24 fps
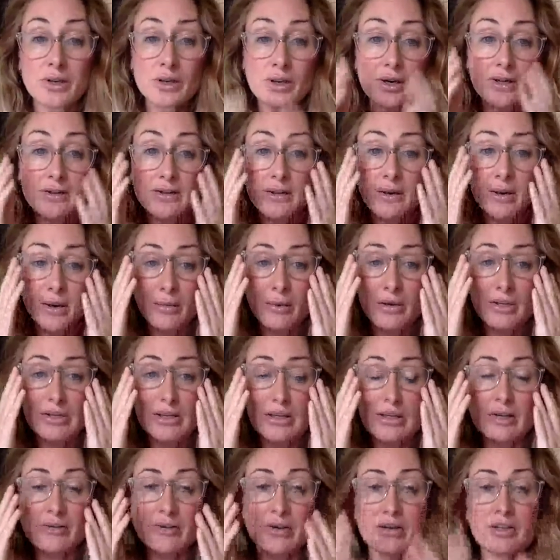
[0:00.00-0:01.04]
You guys know how much
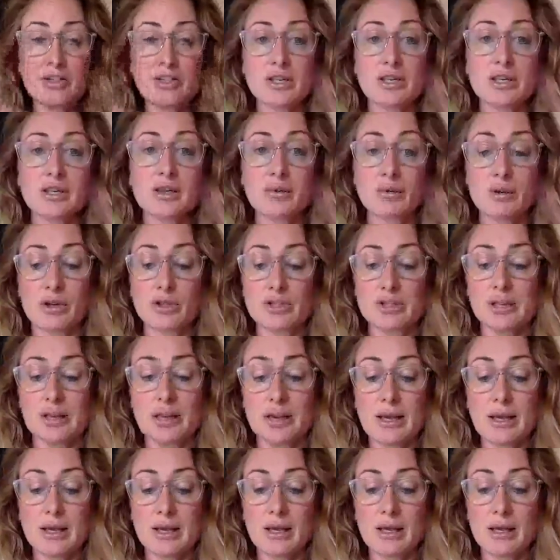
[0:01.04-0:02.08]
I love energy healing work, to
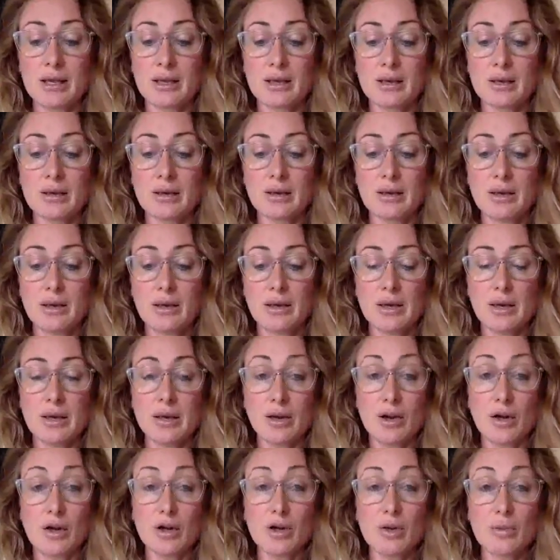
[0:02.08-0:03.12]
get in
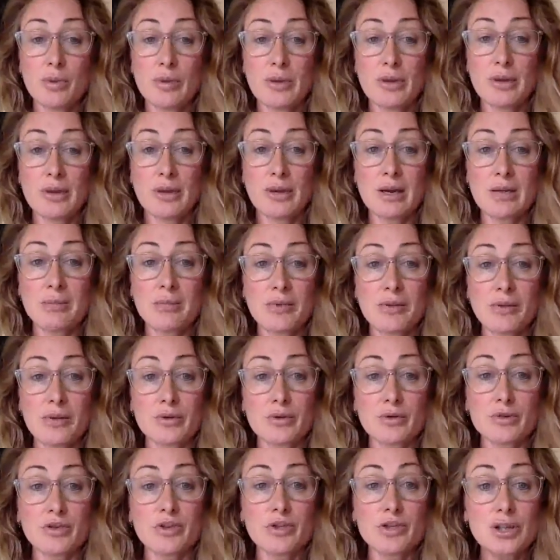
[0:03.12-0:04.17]
and open up
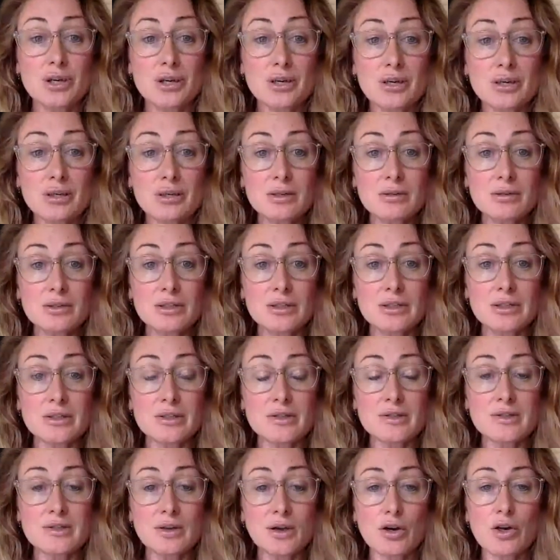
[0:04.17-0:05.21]
those
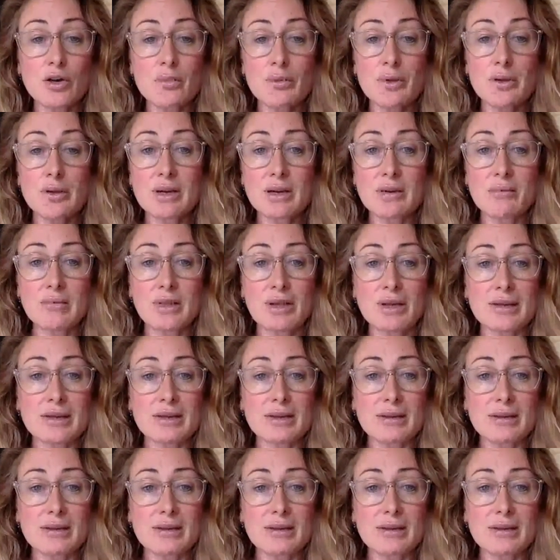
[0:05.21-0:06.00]
chakras, open up